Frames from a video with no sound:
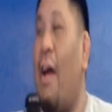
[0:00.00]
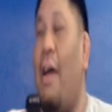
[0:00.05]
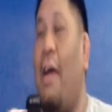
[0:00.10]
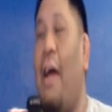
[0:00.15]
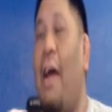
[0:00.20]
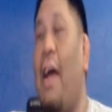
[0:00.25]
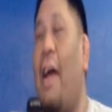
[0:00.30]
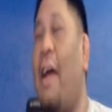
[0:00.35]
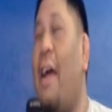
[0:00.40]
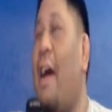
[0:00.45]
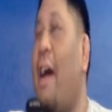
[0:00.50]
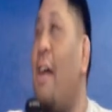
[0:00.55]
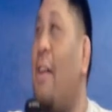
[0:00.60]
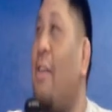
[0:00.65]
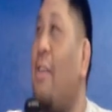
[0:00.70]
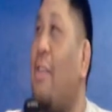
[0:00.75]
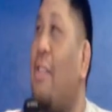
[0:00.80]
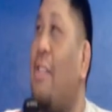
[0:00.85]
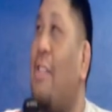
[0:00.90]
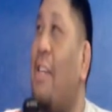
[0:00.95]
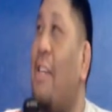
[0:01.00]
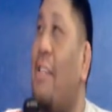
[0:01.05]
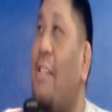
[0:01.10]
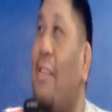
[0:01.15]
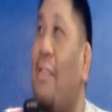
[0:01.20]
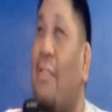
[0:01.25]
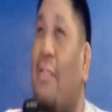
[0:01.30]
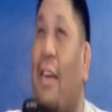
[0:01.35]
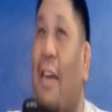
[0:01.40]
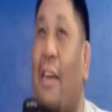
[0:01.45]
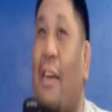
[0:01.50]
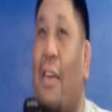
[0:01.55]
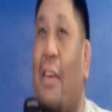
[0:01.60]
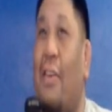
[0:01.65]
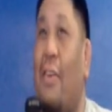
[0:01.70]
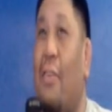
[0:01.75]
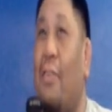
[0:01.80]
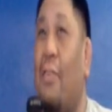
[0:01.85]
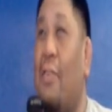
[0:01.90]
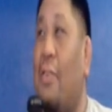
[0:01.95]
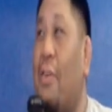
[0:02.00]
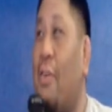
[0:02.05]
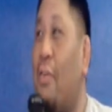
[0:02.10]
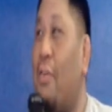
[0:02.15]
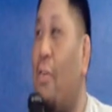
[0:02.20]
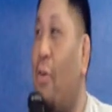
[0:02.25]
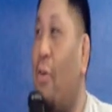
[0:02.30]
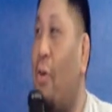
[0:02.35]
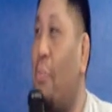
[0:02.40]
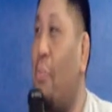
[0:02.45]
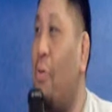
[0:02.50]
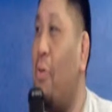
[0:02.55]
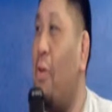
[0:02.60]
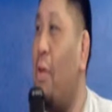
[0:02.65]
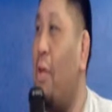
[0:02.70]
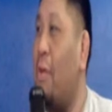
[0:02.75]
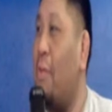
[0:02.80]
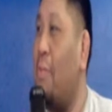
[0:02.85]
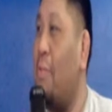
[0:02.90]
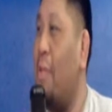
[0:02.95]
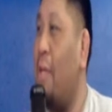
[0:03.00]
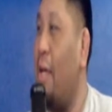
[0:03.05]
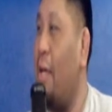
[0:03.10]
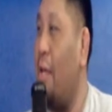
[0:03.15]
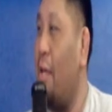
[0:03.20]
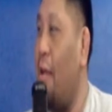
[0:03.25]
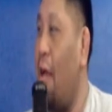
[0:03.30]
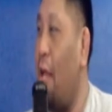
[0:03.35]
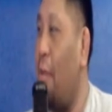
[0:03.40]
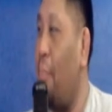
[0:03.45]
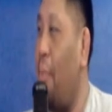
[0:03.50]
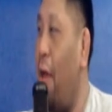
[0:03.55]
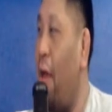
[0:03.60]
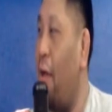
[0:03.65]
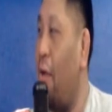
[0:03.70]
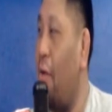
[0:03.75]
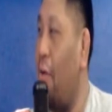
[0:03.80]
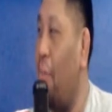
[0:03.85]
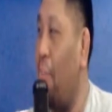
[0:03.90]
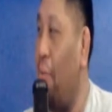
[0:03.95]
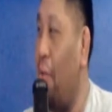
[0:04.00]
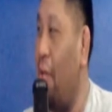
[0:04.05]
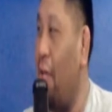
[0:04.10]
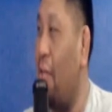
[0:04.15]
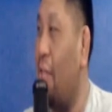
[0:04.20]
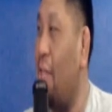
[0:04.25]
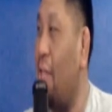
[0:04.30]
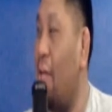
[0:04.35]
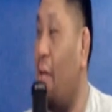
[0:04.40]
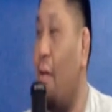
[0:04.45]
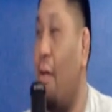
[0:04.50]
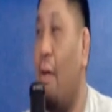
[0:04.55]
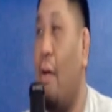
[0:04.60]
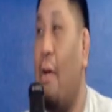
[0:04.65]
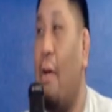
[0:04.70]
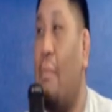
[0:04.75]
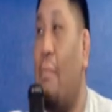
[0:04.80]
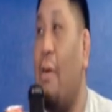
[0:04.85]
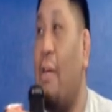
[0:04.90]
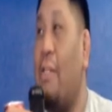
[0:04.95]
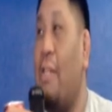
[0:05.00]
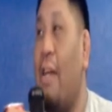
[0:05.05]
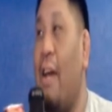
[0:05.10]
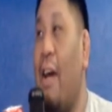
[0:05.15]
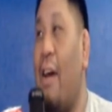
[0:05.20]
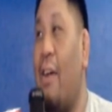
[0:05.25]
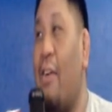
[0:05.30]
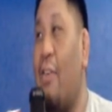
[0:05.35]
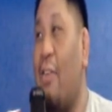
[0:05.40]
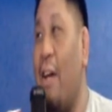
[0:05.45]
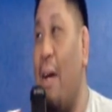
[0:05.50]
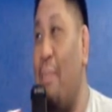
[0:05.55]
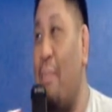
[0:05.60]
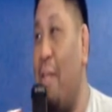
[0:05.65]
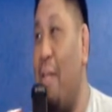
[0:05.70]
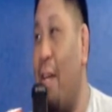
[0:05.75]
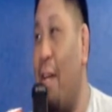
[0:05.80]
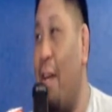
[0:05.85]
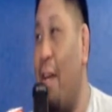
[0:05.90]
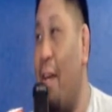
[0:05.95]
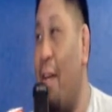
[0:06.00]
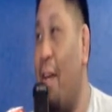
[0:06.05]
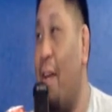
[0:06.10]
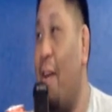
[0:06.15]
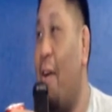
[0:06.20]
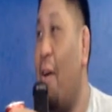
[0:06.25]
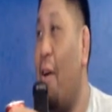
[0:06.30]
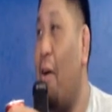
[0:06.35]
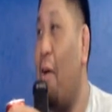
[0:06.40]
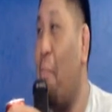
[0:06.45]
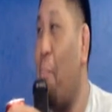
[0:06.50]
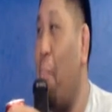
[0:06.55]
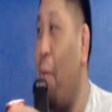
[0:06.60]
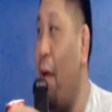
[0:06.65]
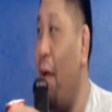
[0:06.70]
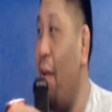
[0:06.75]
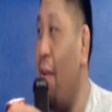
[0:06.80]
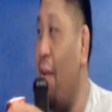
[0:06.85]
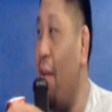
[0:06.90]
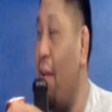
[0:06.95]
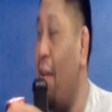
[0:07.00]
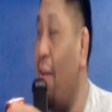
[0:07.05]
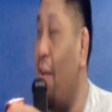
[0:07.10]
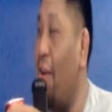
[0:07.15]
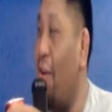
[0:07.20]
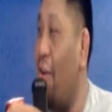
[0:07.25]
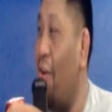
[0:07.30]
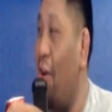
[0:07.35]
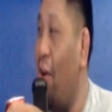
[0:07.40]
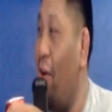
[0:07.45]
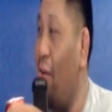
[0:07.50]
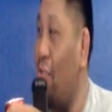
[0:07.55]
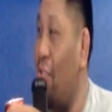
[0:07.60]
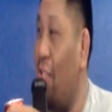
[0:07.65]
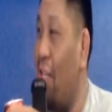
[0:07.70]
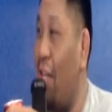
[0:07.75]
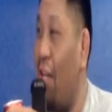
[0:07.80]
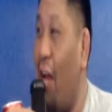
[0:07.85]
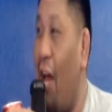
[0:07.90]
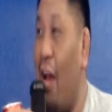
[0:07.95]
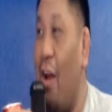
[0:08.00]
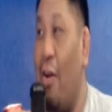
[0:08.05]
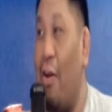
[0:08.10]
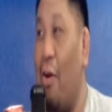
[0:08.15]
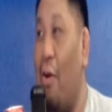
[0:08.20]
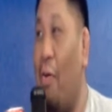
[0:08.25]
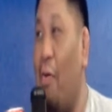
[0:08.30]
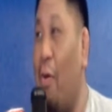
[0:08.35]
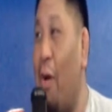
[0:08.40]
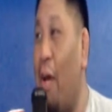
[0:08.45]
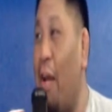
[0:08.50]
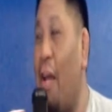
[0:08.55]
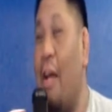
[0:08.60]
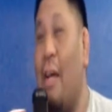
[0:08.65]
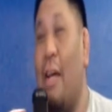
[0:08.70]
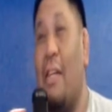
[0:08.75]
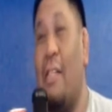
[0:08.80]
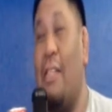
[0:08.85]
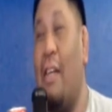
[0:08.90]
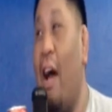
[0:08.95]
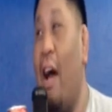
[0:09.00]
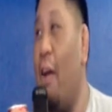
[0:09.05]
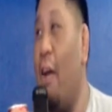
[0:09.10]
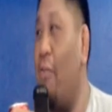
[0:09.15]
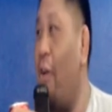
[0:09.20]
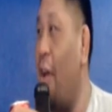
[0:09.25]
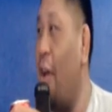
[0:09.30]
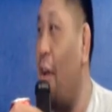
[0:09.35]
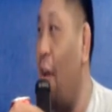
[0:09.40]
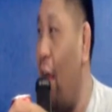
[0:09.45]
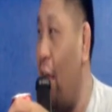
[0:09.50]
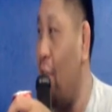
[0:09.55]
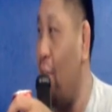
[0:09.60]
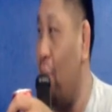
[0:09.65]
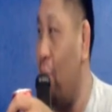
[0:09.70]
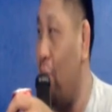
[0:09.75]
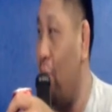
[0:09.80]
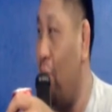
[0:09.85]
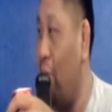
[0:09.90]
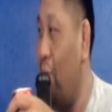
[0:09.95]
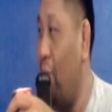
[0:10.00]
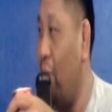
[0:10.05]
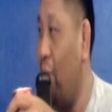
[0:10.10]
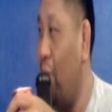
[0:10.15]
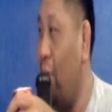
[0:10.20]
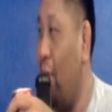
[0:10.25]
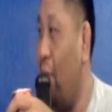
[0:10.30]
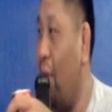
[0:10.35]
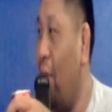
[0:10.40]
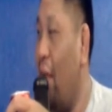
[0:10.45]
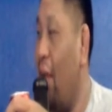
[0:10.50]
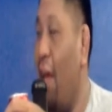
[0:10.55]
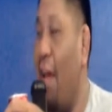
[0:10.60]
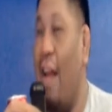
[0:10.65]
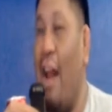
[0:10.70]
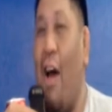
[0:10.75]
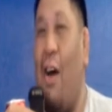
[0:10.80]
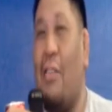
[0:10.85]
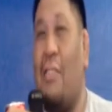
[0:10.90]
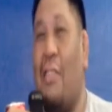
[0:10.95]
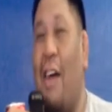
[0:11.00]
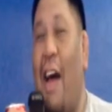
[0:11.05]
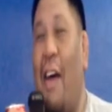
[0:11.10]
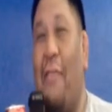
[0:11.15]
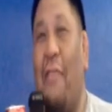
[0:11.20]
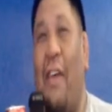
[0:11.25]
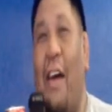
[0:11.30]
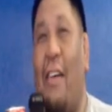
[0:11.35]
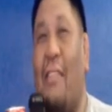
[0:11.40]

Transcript: I knew this chick. She was like a cute little normal, you know what I'm saying? Not bad looking bitch. But she got her lips done, her butt done, her nose done. I don't know what. She unrecognizable. And I was laughing.